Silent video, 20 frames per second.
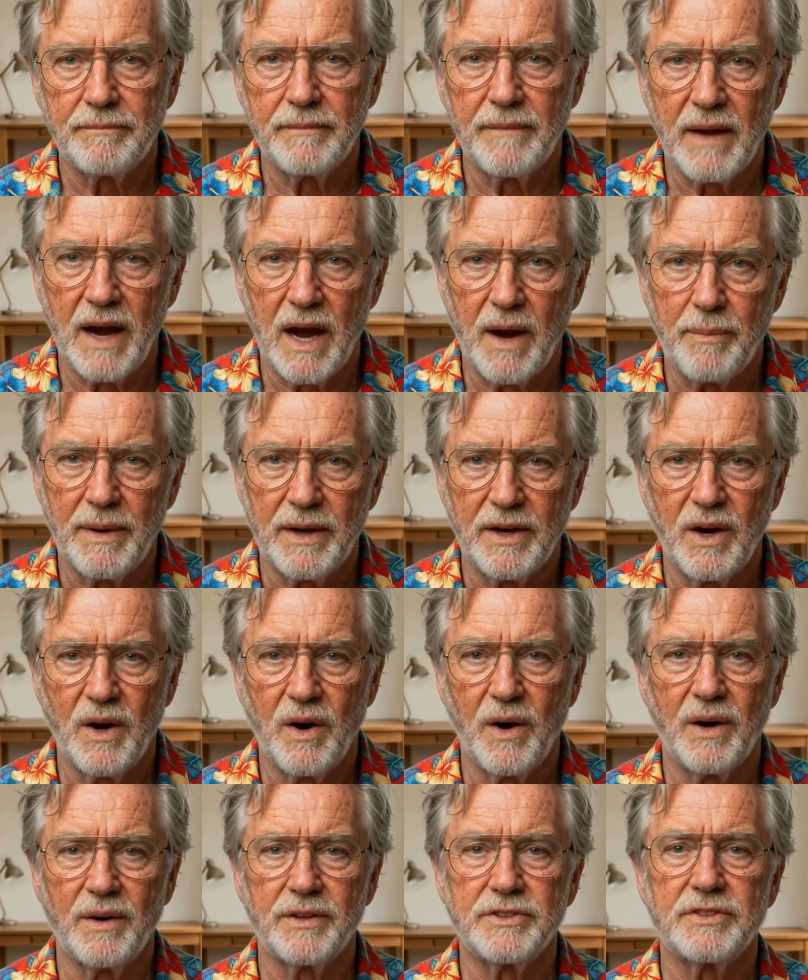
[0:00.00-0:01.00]
Common
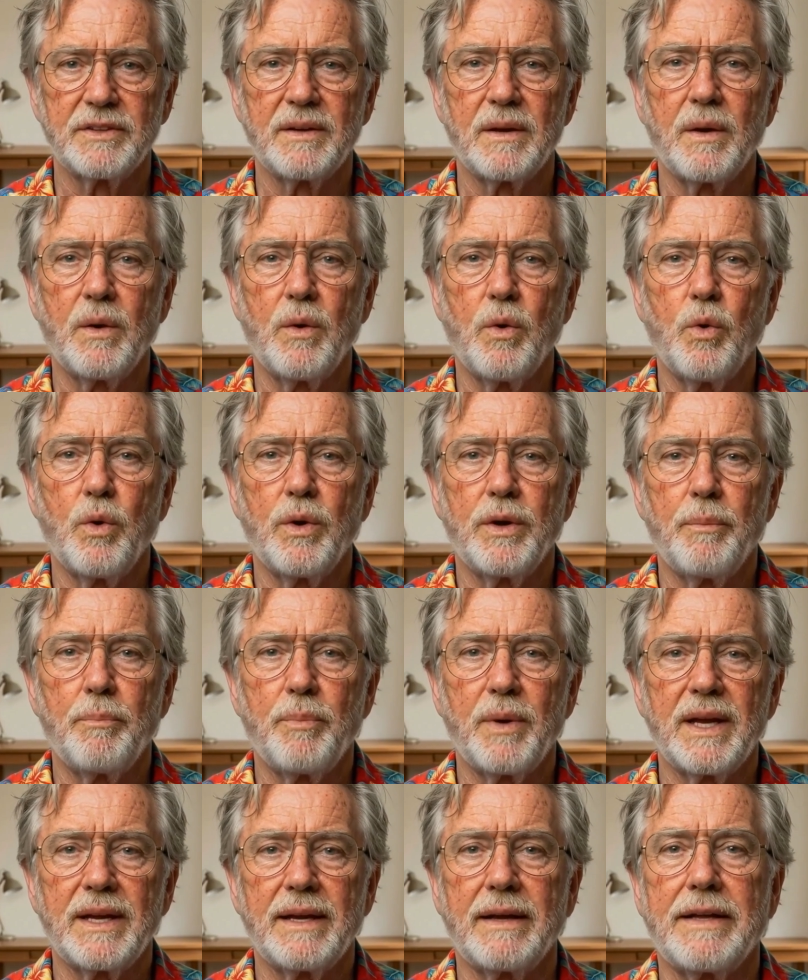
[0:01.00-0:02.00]
Cause, or the
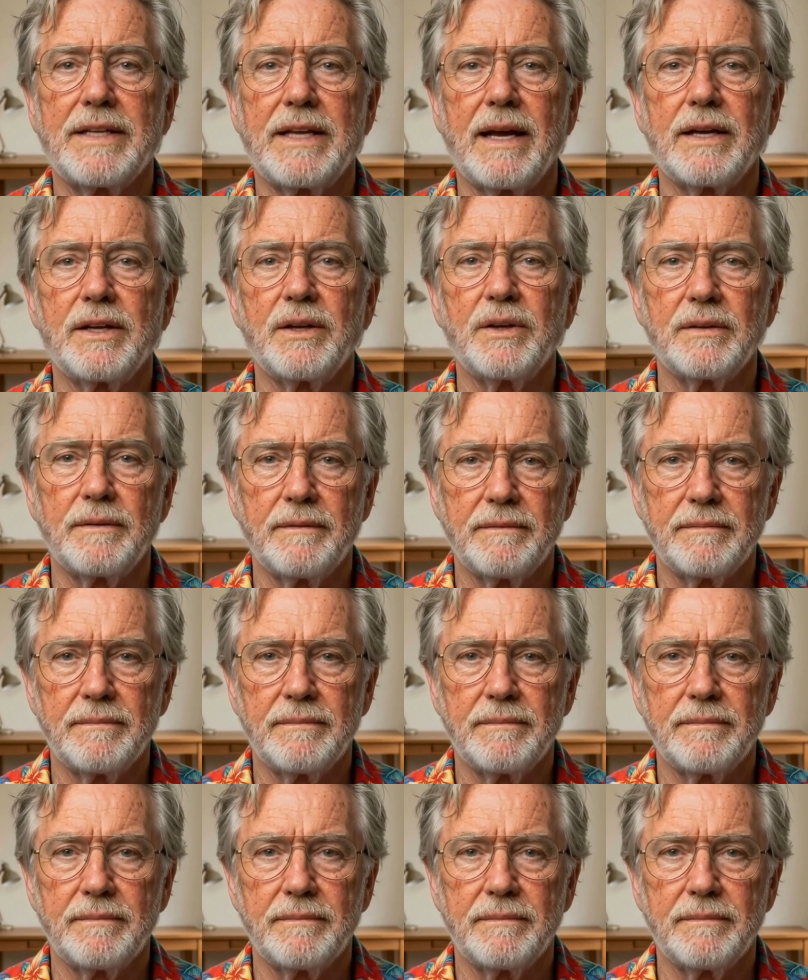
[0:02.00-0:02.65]
Brennan Center.